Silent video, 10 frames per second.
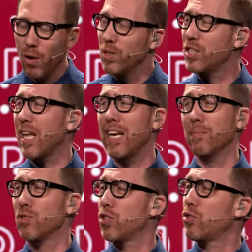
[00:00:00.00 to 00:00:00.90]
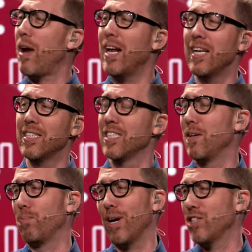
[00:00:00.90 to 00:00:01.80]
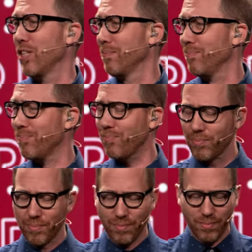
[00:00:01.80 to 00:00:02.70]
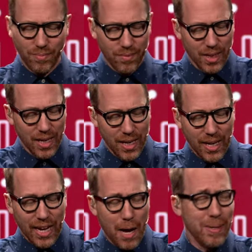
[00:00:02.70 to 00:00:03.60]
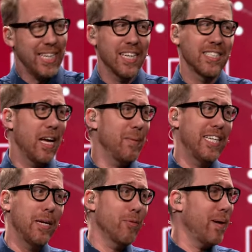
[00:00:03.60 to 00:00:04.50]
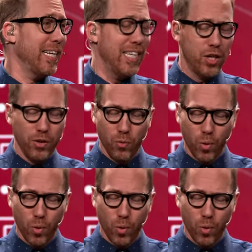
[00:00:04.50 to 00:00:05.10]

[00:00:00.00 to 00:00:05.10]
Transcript: which led him straight into depression. I mean, because, I mean, keep in mind, he couldn't